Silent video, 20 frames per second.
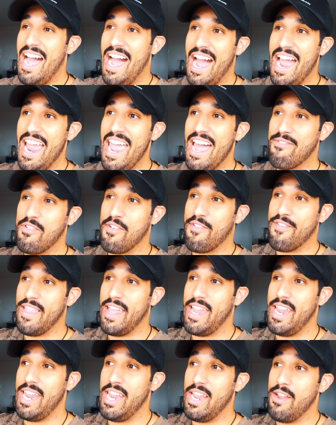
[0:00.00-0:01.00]
I have a
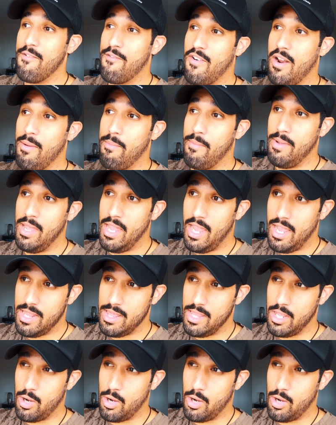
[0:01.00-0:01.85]
flight from